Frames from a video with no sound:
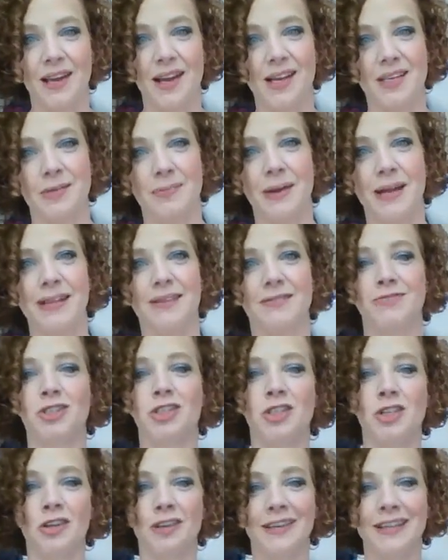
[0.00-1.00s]
Gosh, my
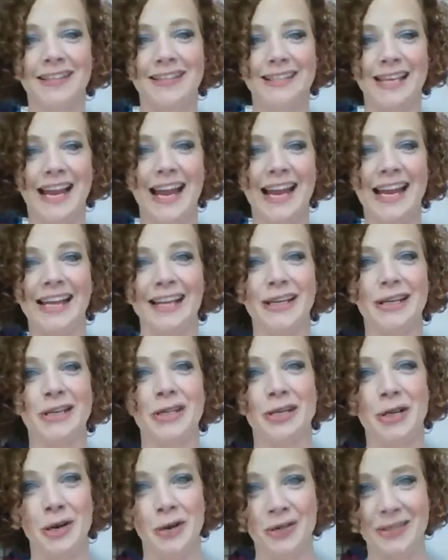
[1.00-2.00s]
shirt is like
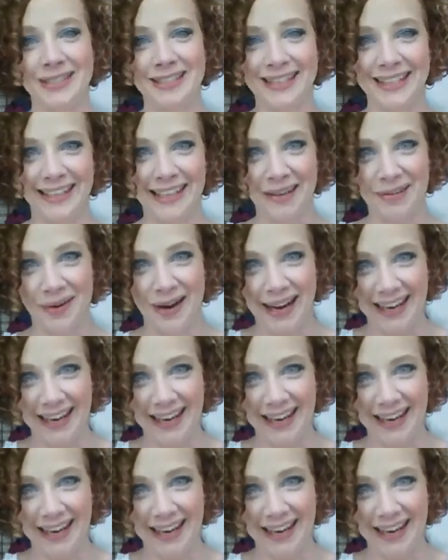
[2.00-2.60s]
ghostly